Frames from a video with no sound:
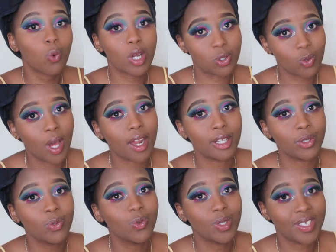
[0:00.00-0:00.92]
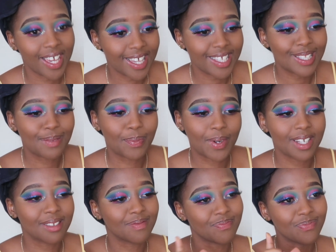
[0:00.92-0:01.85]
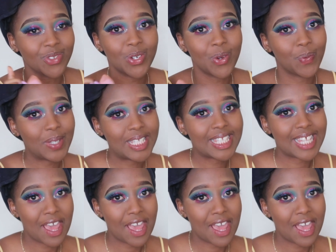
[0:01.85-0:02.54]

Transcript: do what you gotta do, yes, but you know, be